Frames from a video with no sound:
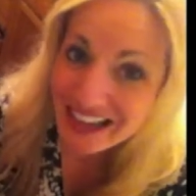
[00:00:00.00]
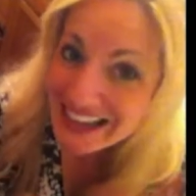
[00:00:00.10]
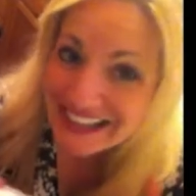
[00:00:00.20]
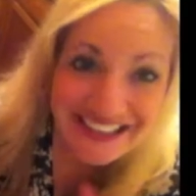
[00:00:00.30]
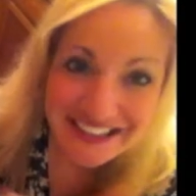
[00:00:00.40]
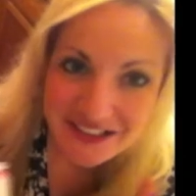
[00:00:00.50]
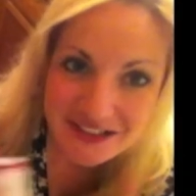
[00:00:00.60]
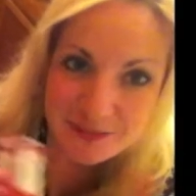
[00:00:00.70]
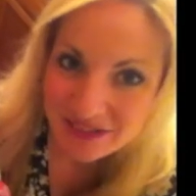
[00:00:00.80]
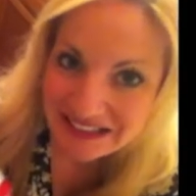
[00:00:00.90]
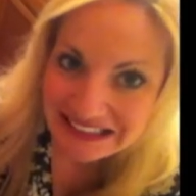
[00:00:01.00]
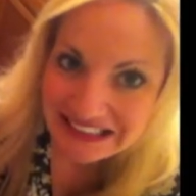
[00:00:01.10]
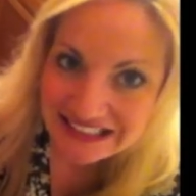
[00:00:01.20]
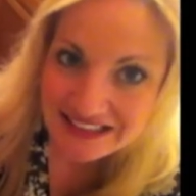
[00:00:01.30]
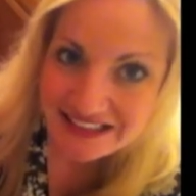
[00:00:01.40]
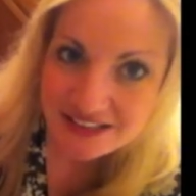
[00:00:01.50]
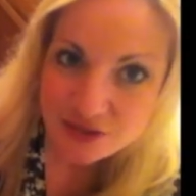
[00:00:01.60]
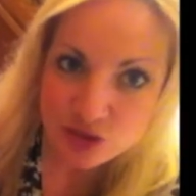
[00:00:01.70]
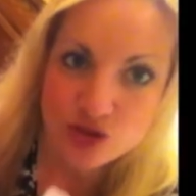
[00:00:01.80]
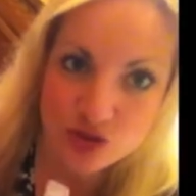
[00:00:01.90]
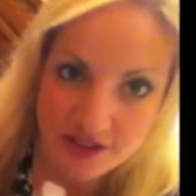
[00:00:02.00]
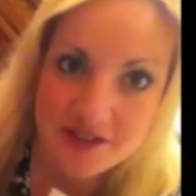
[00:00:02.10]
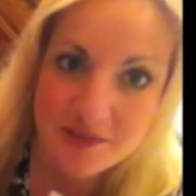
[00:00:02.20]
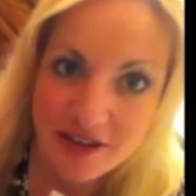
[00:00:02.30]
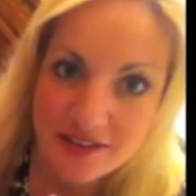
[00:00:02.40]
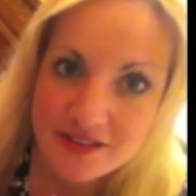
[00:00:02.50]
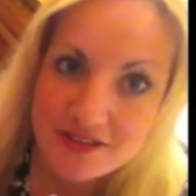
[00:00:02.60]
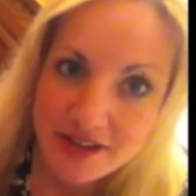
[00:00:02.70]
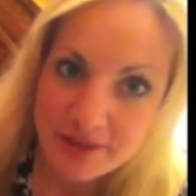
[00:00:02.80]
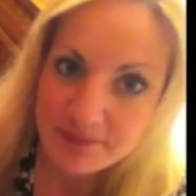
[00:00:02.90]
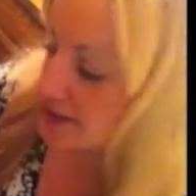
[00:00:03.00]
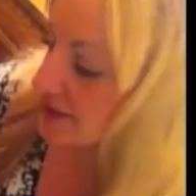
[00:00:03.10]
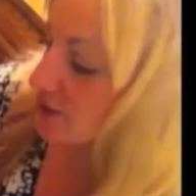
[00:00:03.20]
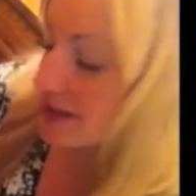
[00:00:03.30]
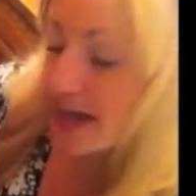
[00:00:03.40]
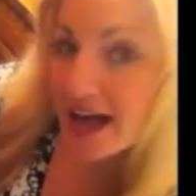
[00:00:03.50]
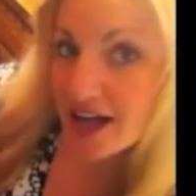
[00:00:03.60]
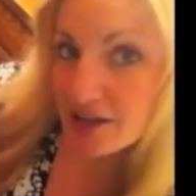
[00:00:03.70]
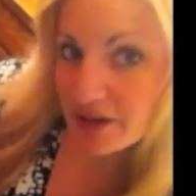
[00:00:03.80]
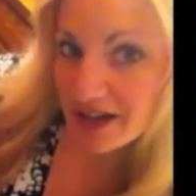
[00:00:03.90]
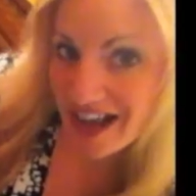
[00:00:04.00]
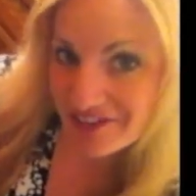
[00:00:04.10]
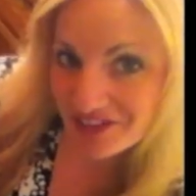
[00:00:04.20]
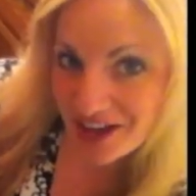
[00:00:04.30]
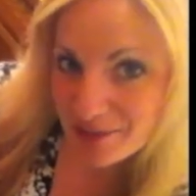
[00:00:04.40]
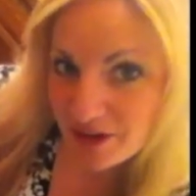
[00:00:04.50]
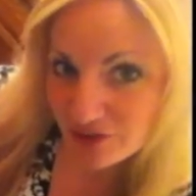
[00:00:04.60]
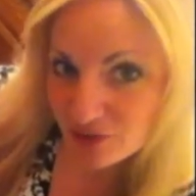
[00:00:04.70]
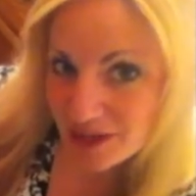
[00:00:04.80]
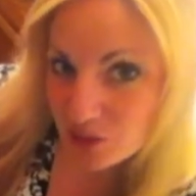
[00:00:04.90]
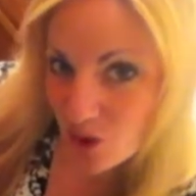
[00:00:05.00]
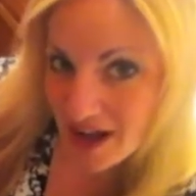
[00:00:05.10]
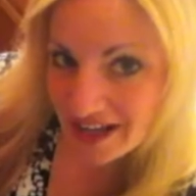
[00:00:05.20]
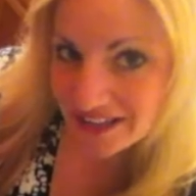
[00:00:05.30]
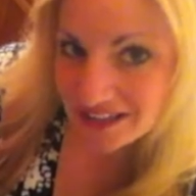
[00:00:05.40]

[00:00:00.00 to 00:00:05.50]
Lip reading: I can't explain it, just trust me on this, okay? Now we're gonna add about a 1/2 cup of red wine.